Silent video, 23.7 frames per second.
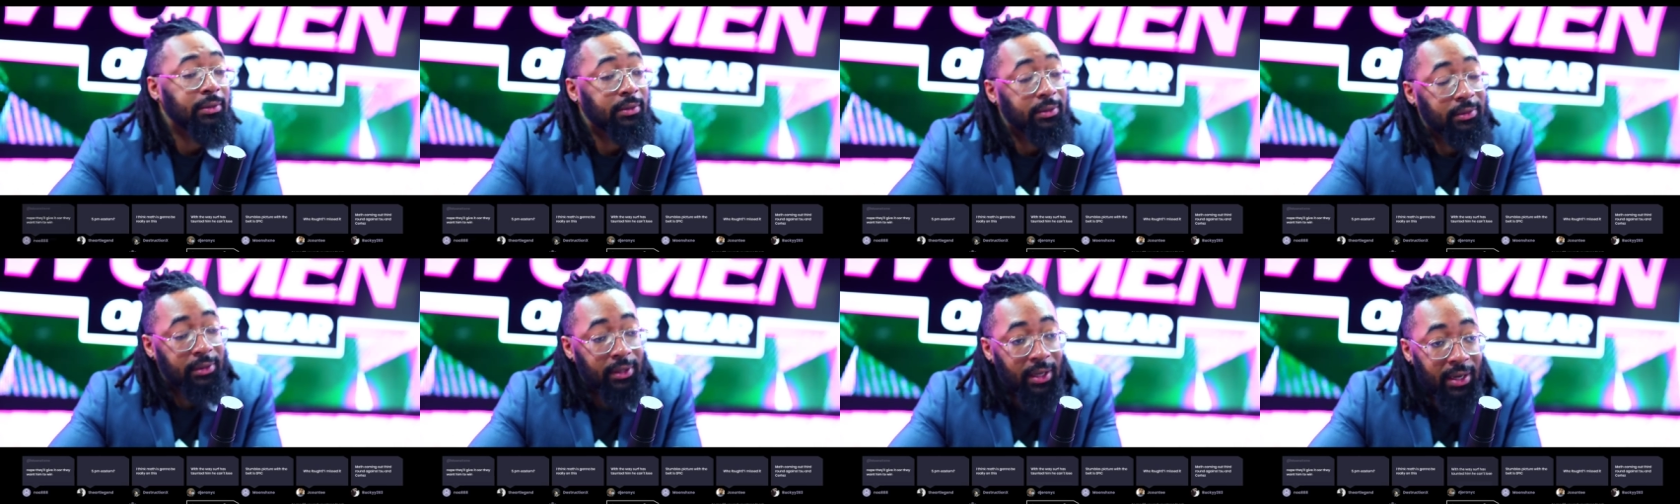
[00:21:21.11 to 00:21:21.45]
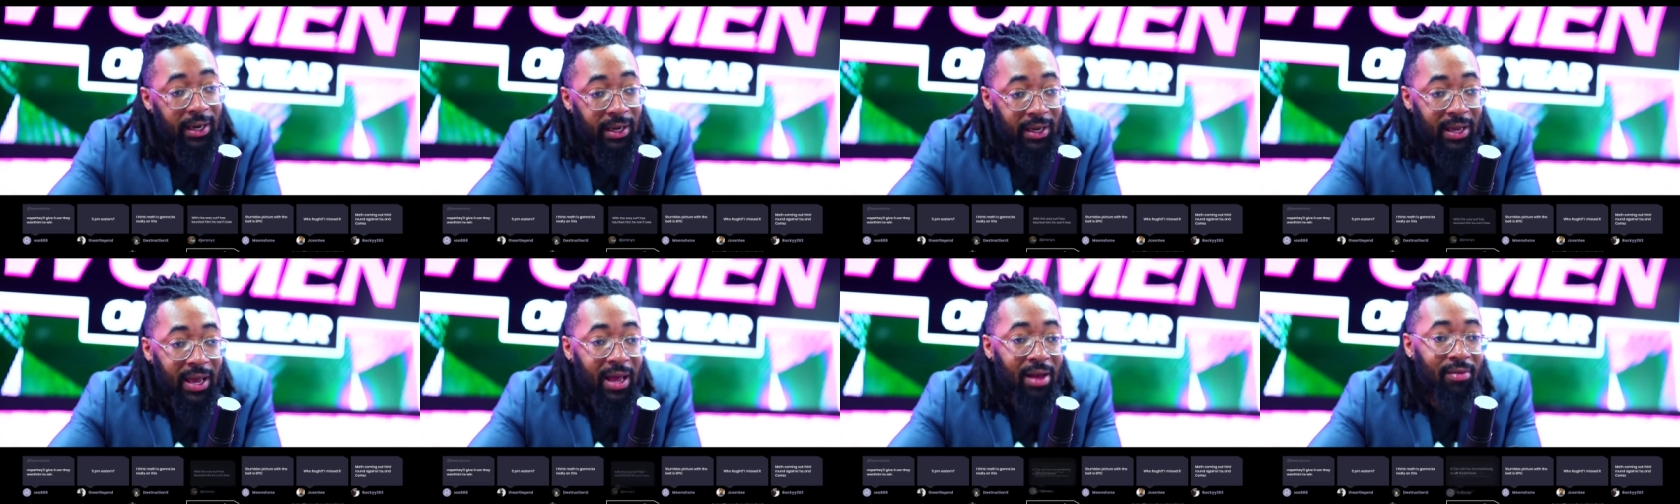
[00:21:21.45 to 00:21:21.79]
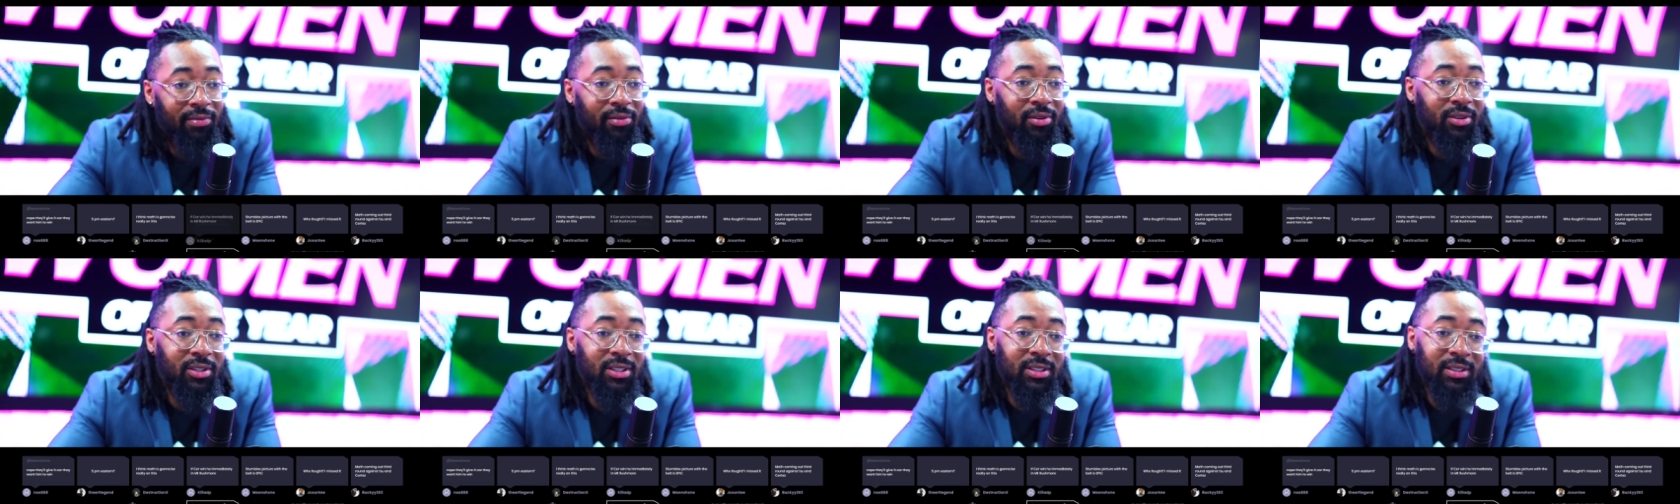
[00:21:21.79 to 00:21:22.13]
I like Av
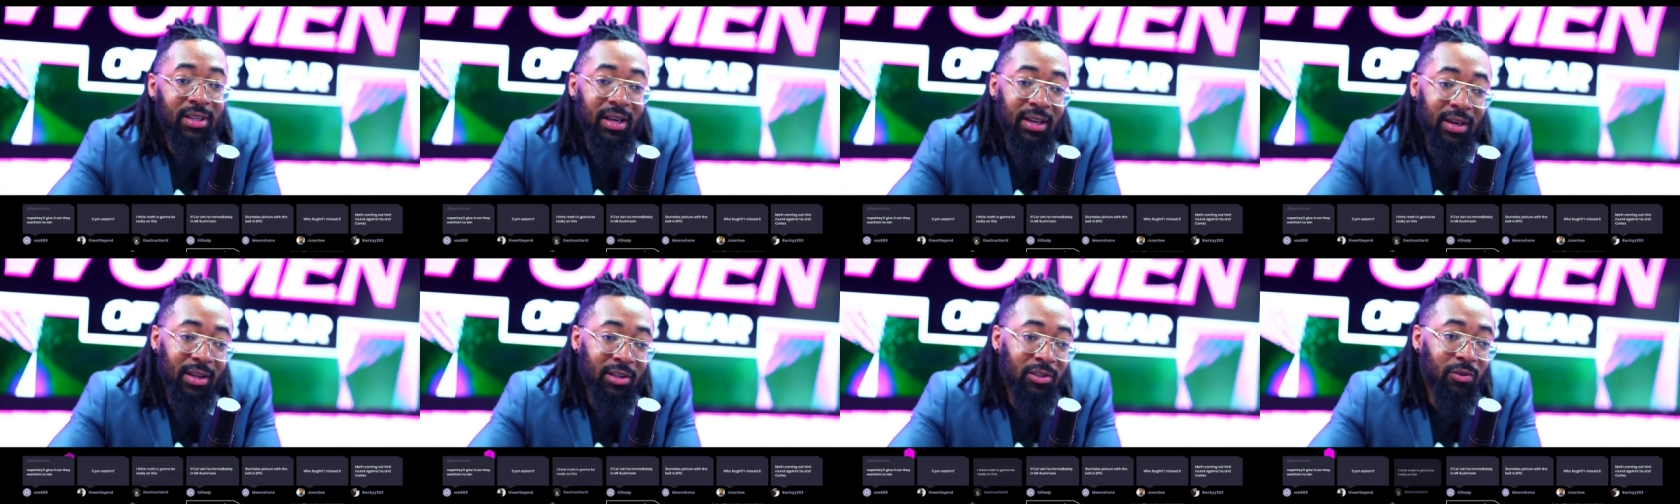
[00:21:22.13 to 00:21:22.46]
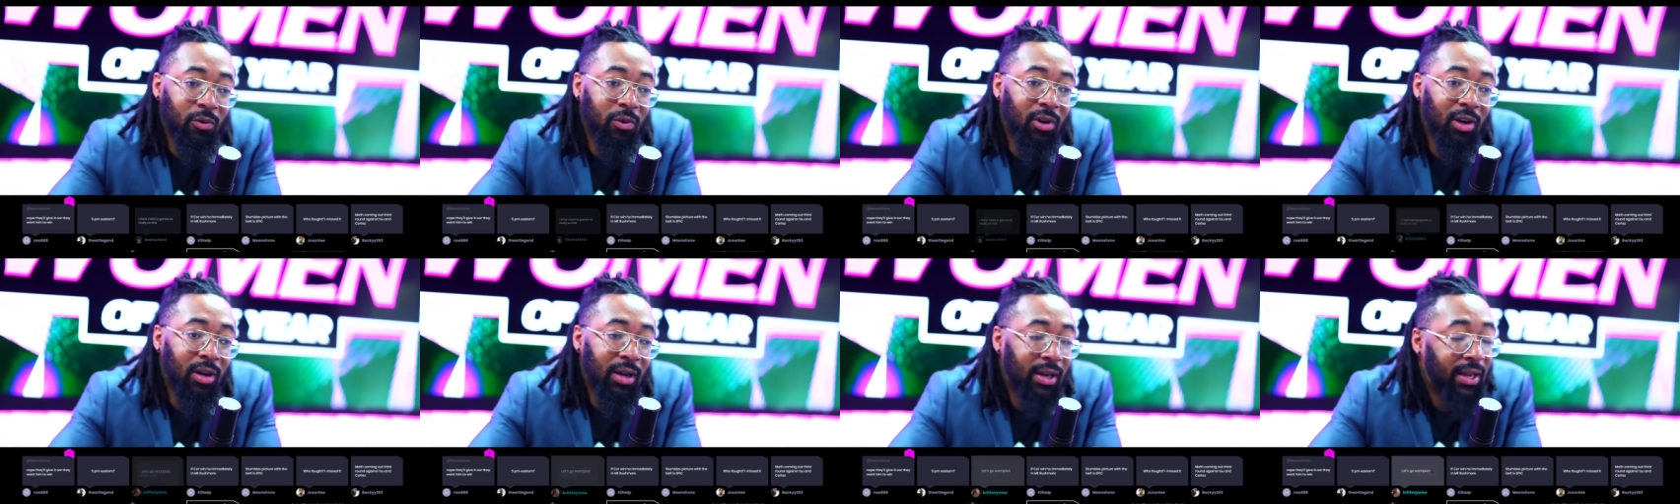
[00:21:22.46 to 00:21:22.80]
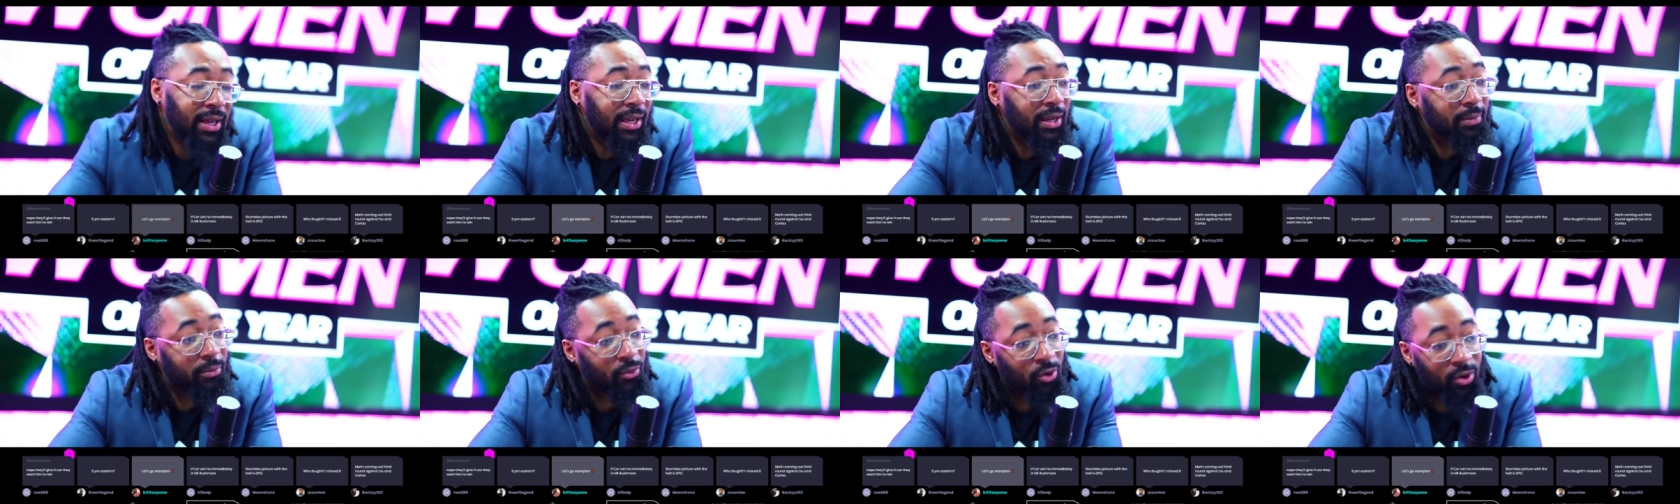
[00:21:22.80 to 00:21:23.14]
versus Danny as well. I like
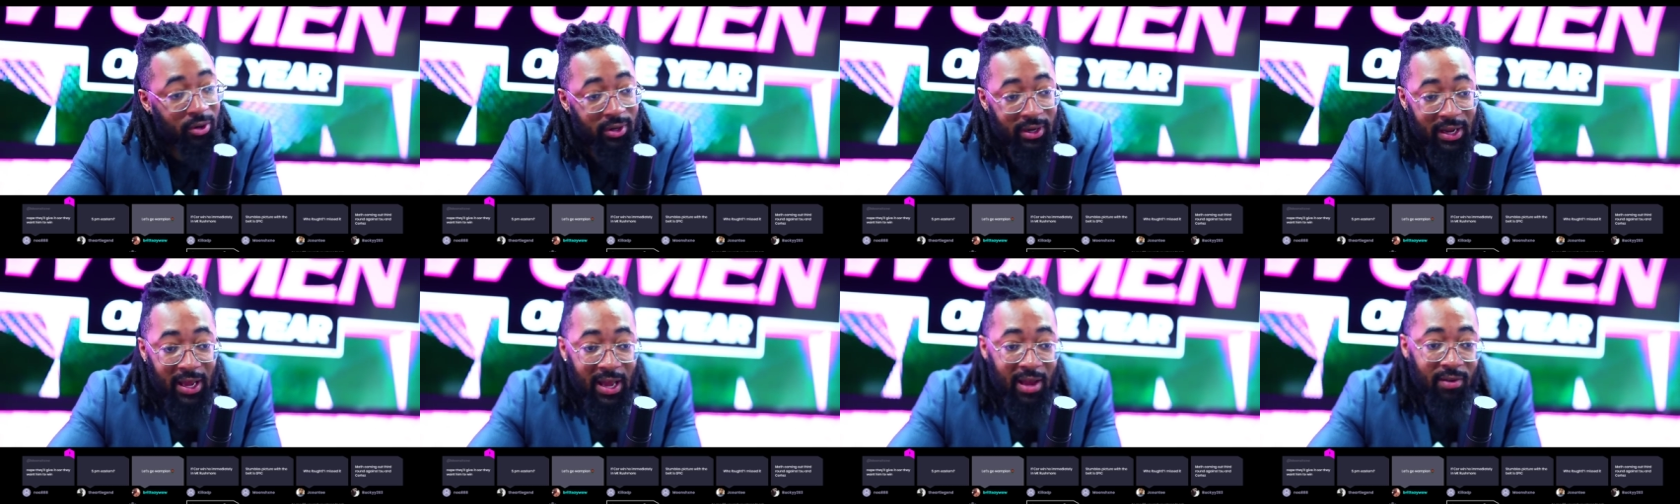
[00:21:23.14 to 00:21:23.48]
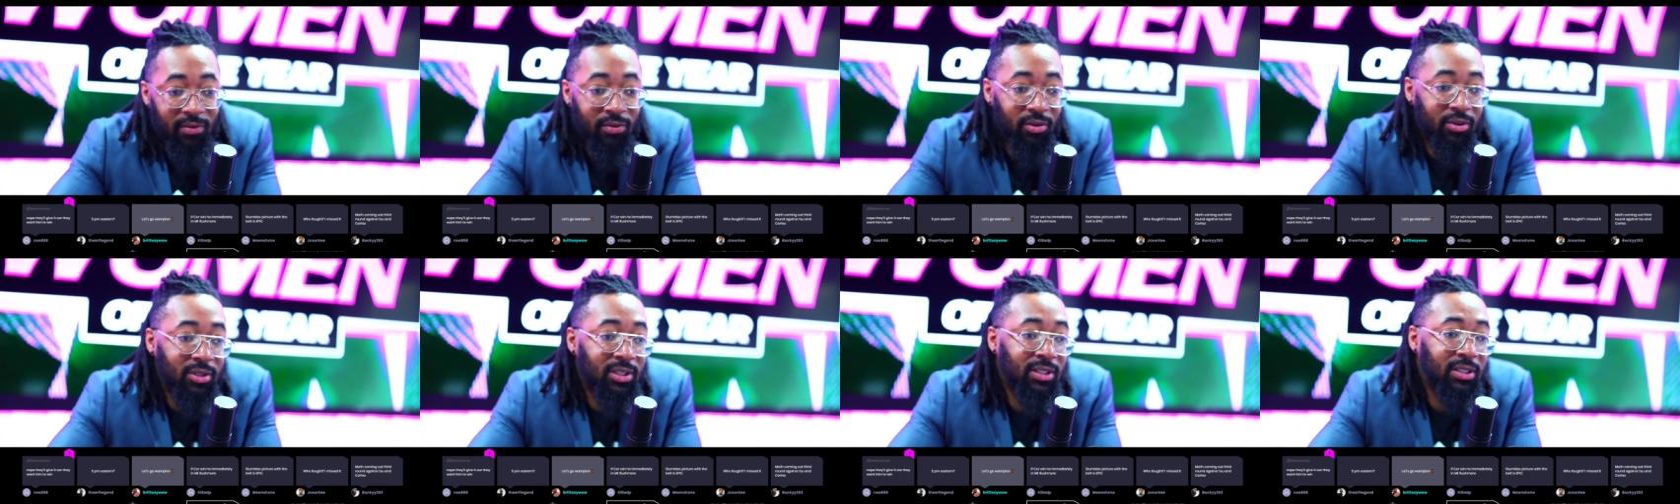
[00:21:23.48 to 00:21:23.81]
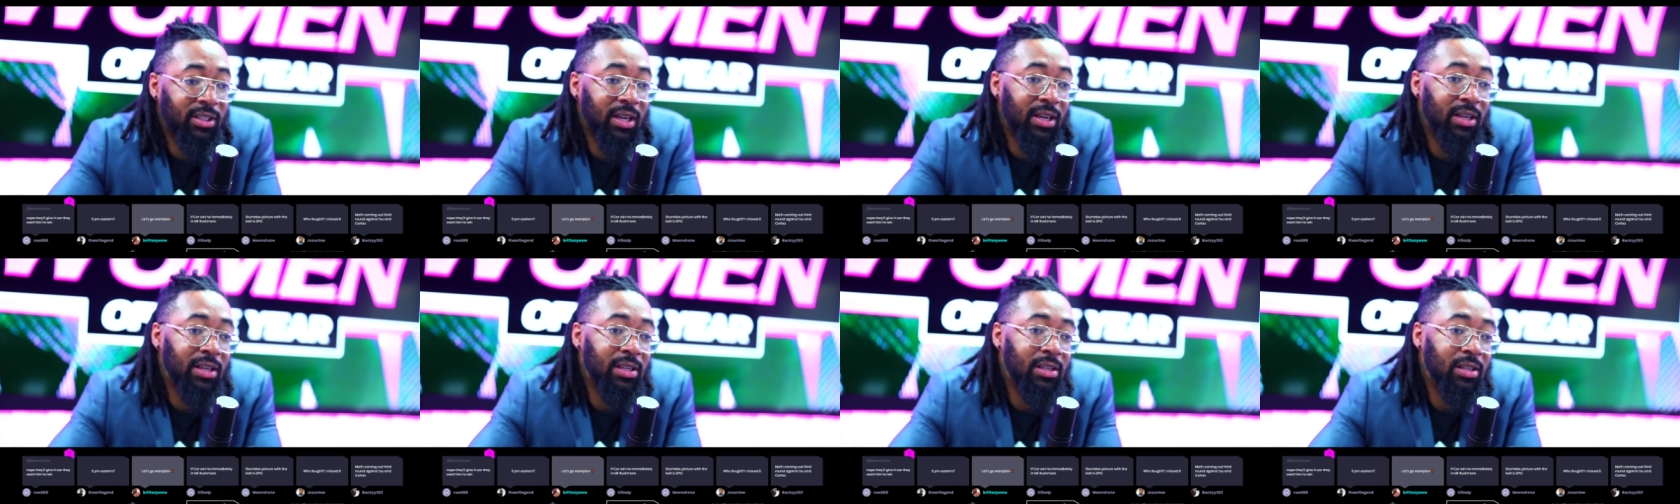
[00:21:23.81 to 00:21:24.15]
it more than Av versus
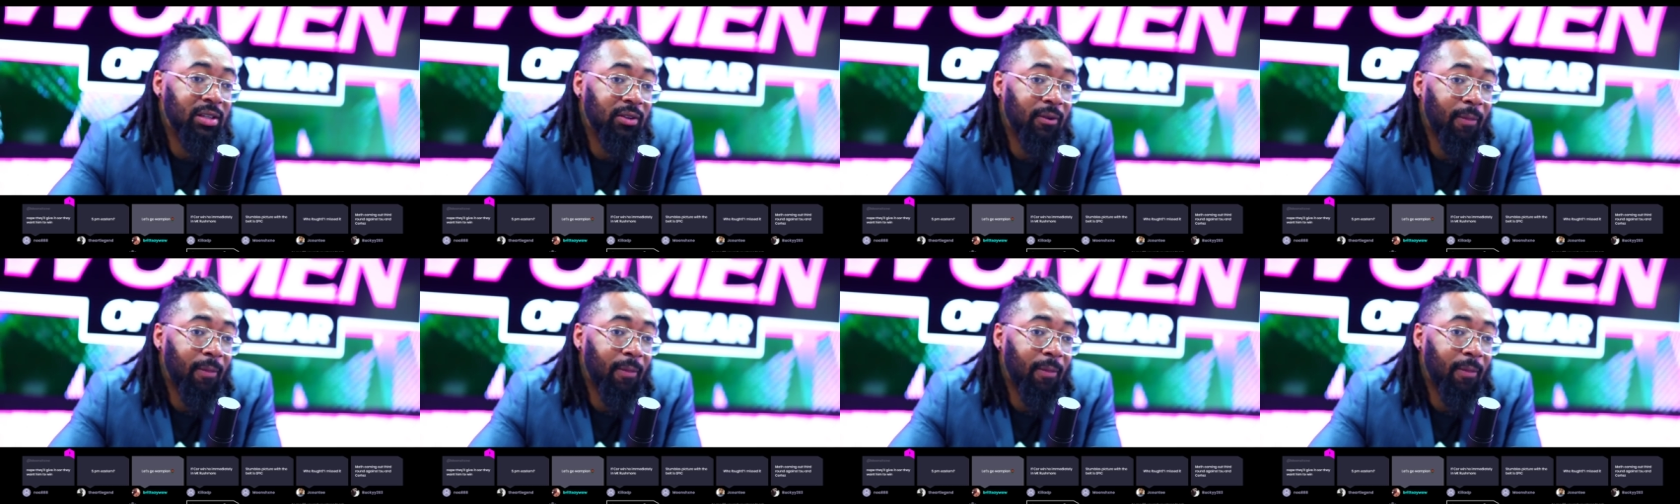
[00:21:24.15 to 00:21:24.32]
Danny.